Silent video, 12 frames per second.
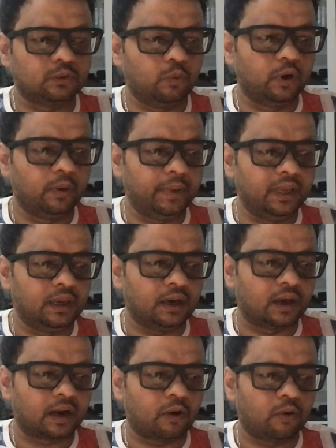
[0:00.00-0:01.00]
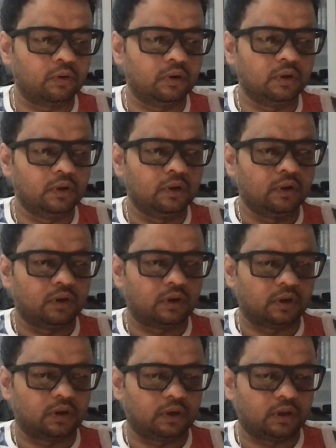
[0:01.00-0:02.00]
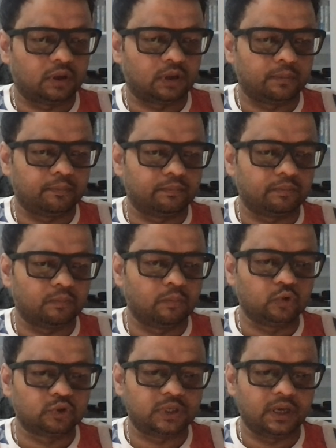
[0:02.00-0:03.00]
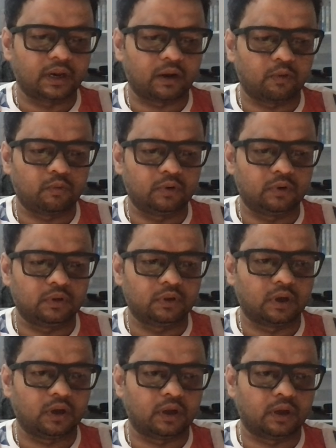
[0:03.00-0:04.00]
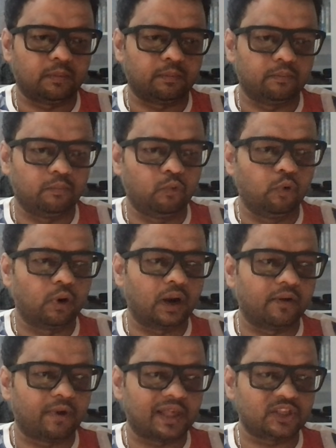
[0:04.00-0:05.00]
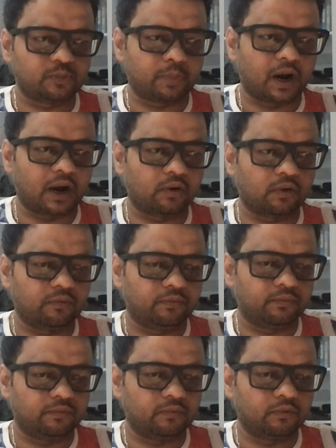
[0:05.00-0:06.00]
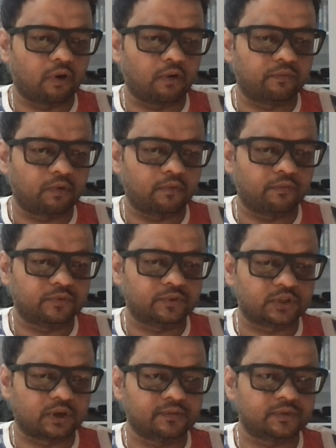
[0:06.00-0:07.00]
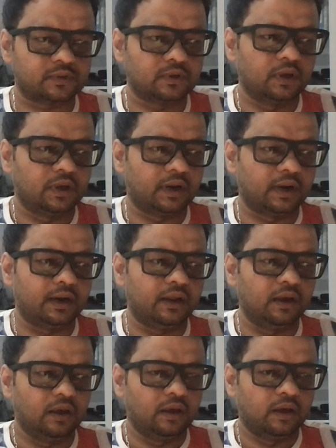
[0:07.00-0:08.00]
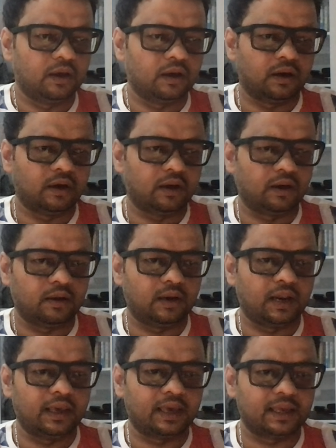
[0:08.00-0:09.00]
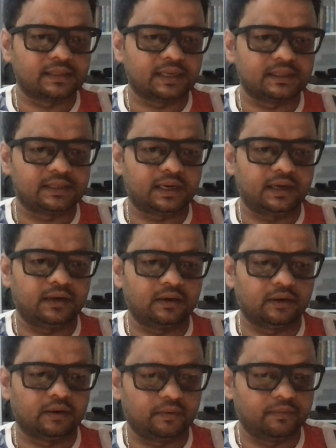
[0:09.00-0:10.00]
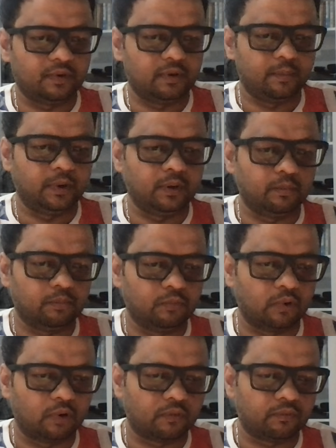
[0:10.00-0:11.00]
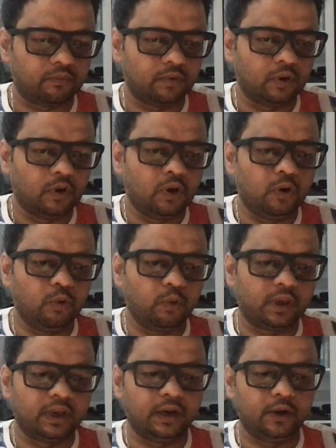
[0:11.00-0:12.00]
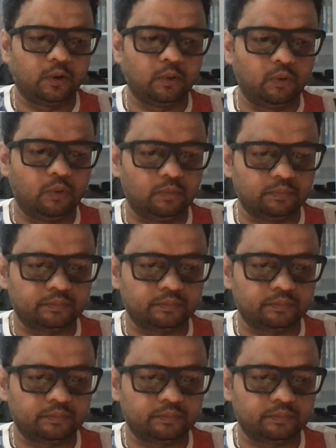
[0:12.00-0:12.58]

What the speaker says: would be around mostly around the more advanced part of stuffs, right? Like as I said, we will be more of looking into